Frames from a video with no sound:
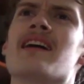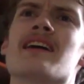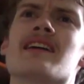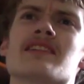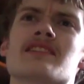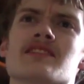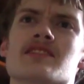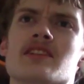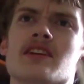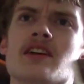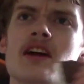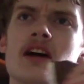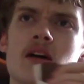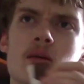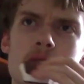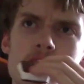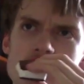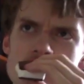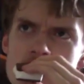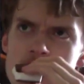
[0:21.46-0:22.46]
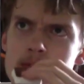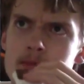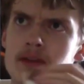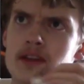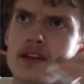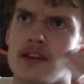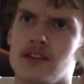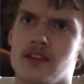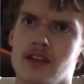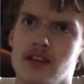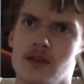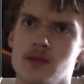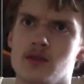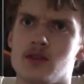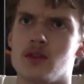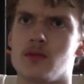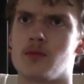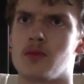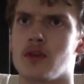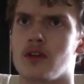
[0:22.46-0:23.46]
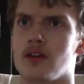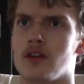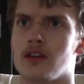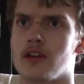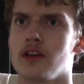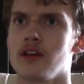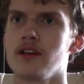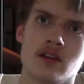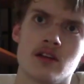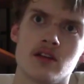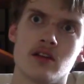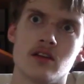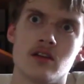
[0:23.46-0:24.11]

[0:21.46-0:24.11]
So, what's happening in the YouTube world, huh?